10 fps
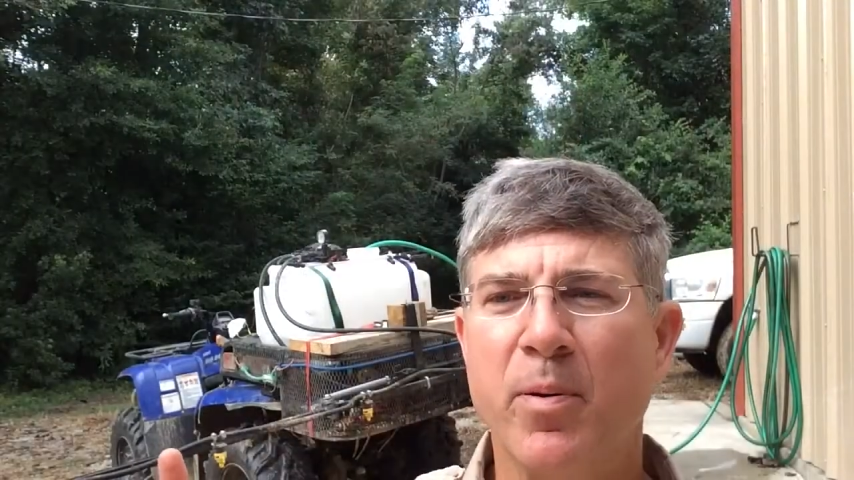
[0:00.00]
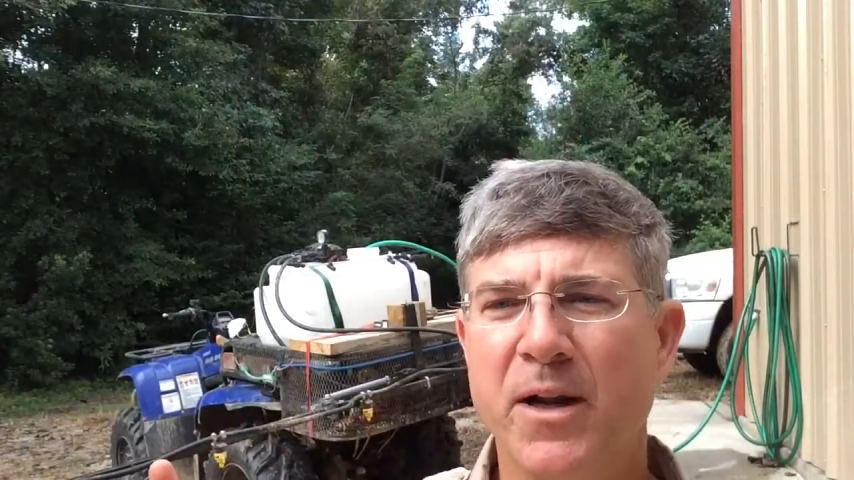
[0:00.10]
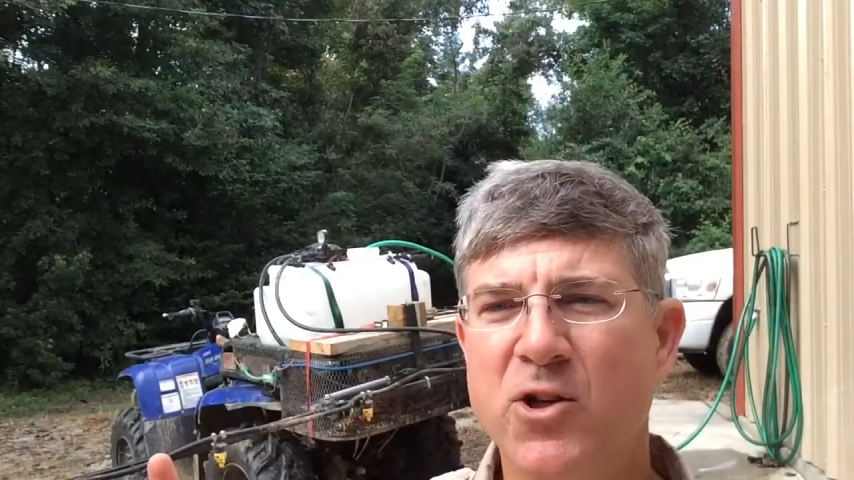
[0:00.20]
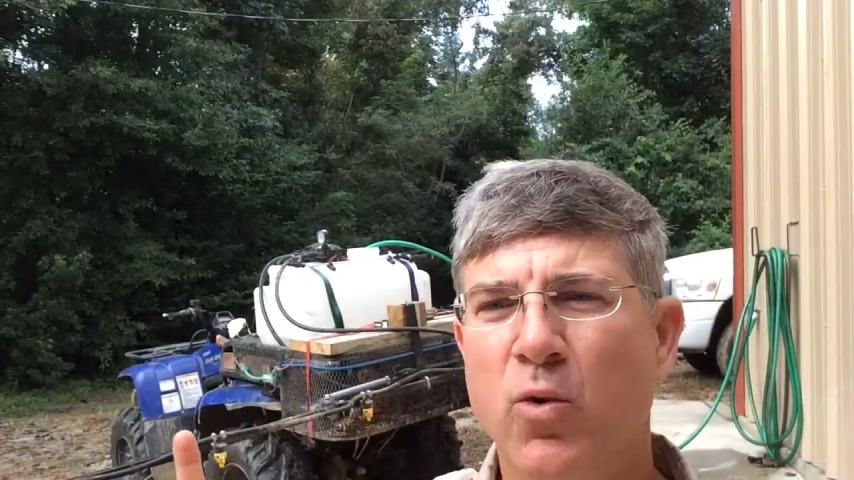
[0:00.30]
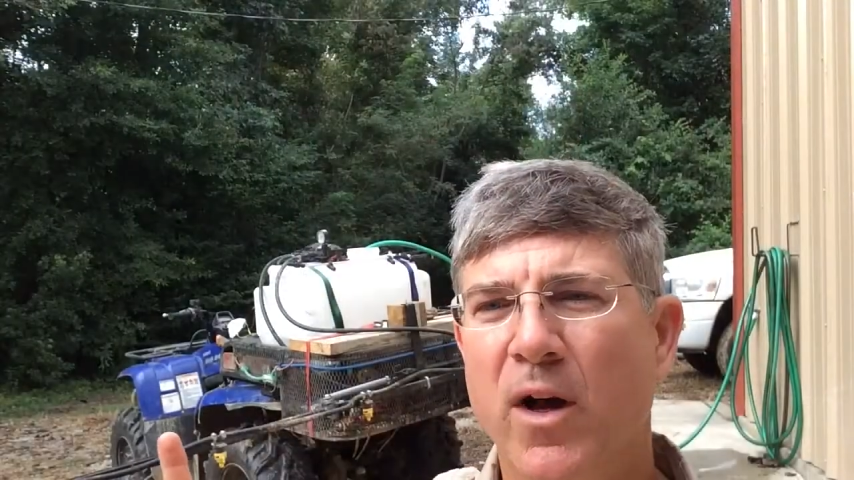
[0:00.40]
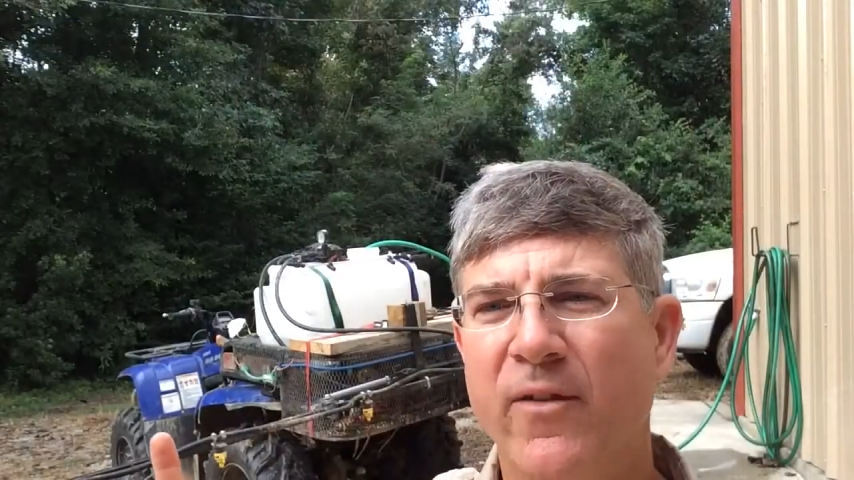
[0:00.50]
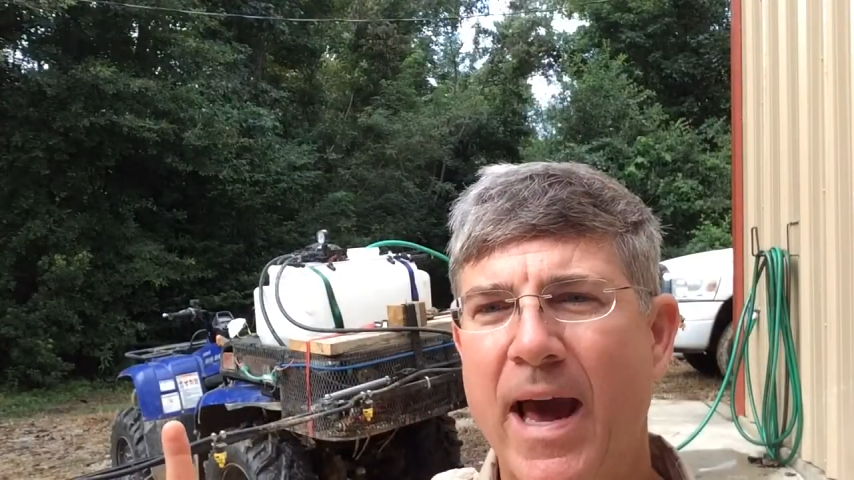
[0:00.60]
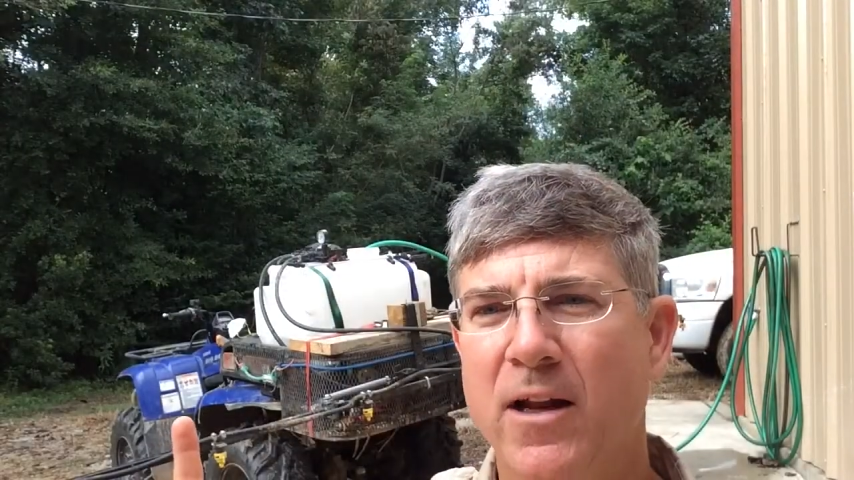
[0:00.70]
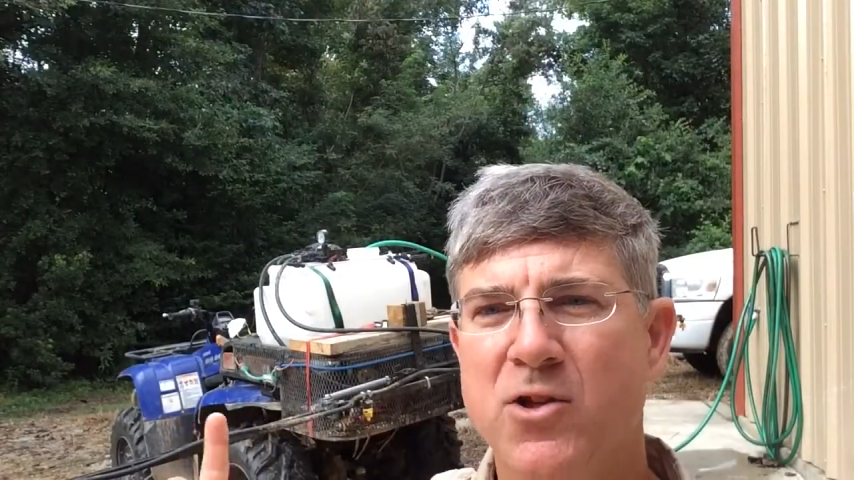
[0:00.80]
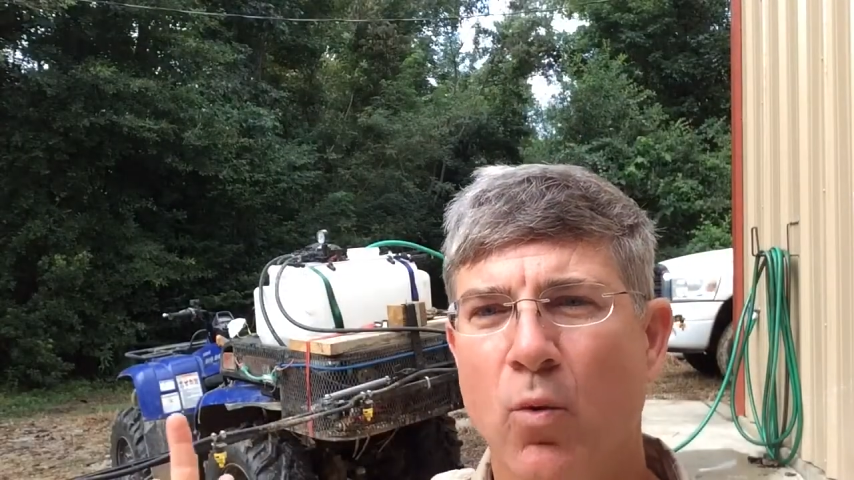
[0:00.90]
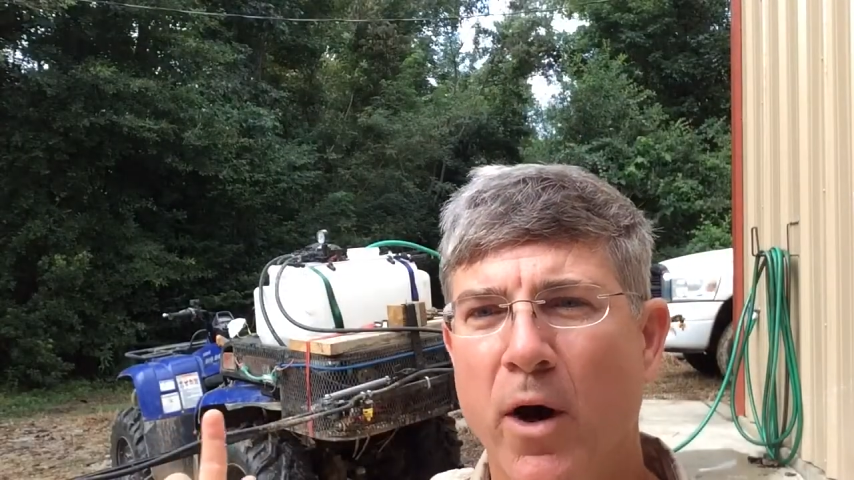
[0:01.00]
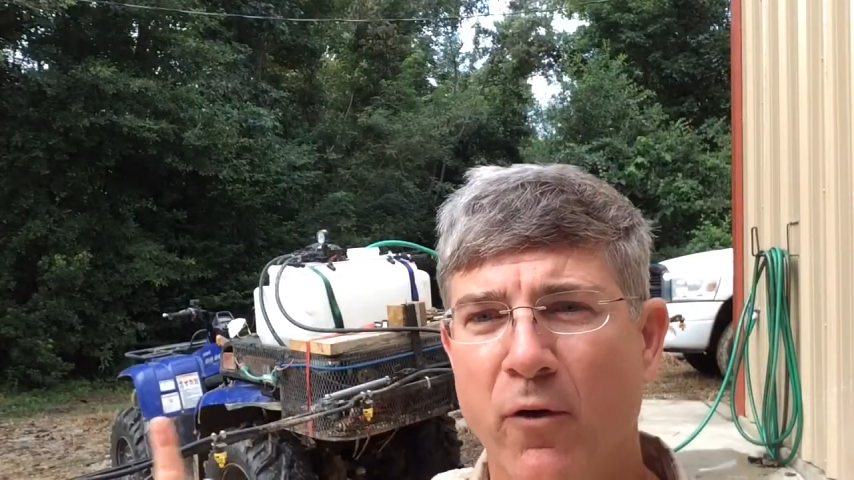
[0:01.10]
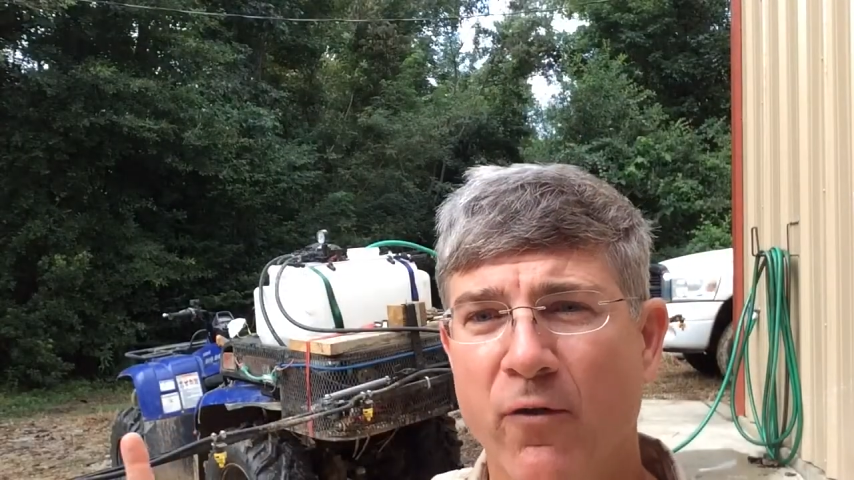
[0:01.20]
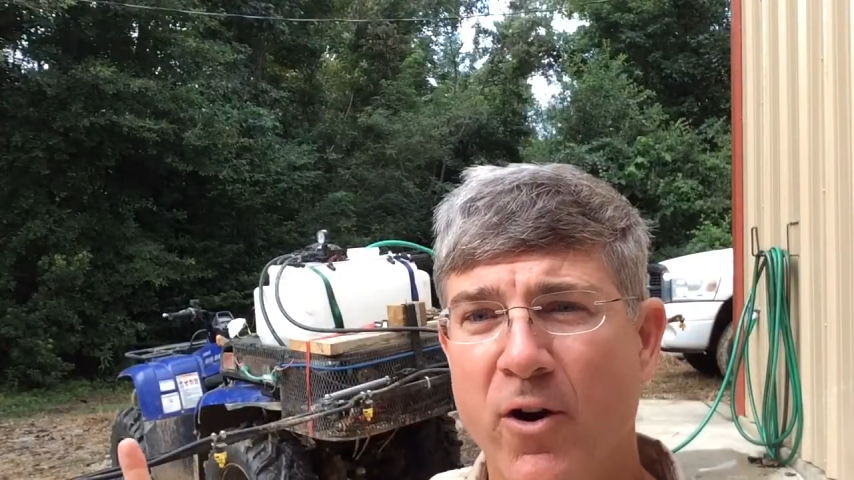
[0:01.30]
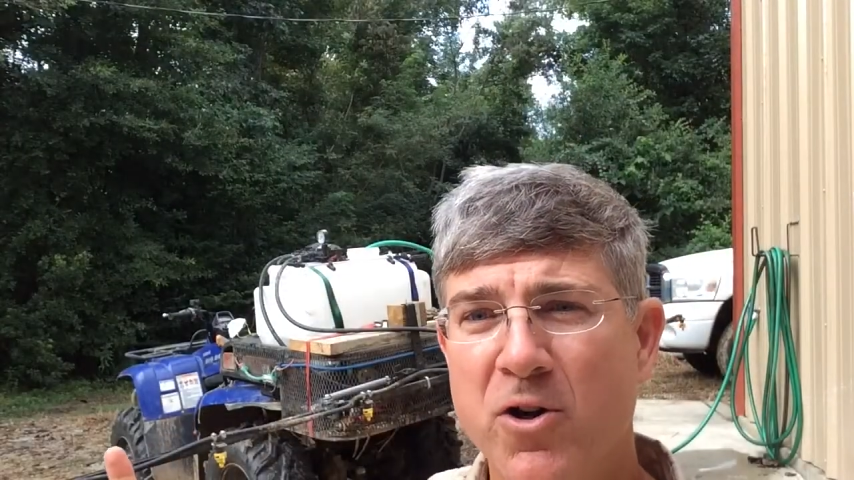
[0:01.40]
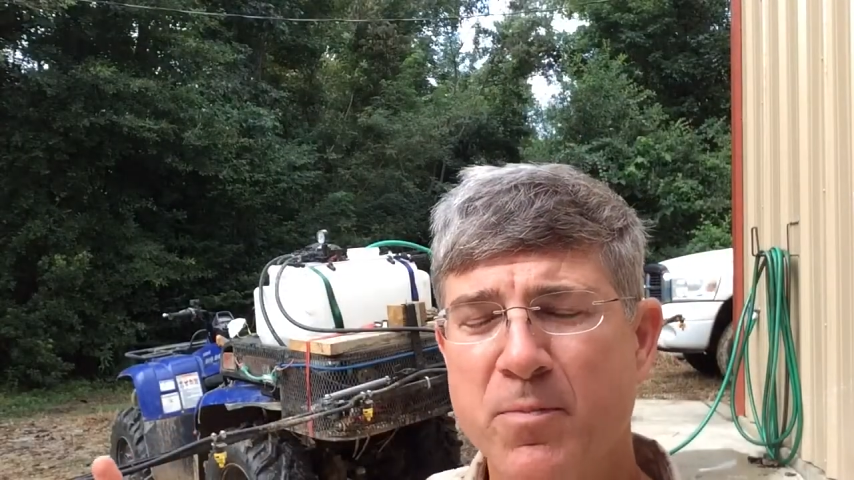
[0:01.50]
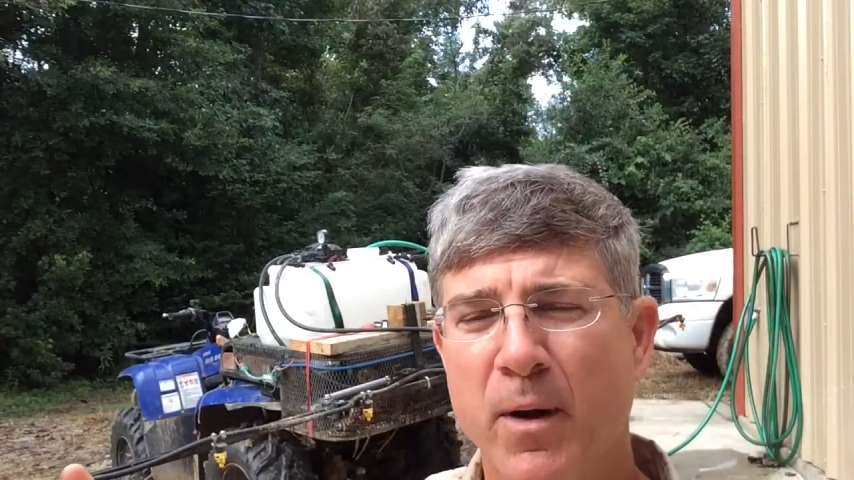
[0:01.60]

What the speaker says: to put in 12 gallons of water first,